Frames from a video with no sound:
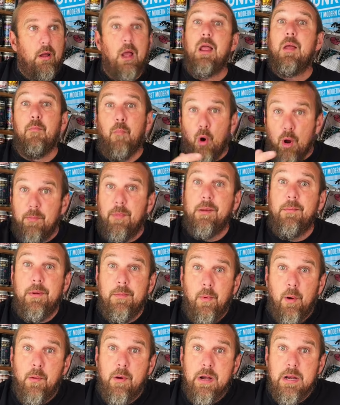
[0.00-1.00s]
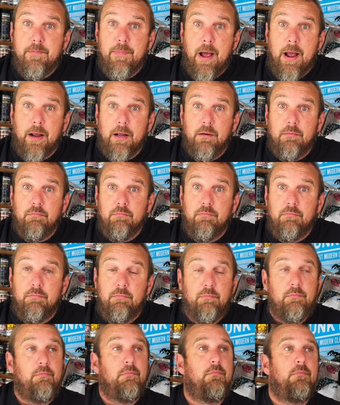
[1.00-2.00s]
it might make me my money back.
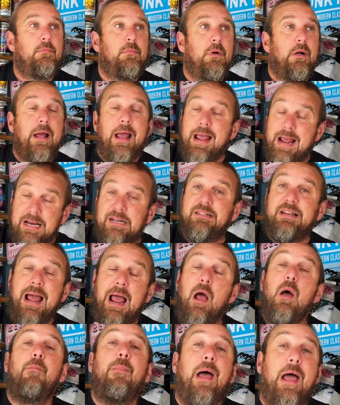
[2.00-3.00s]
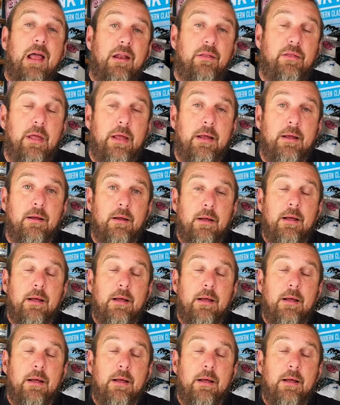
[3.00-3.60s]
Is that a bad thing?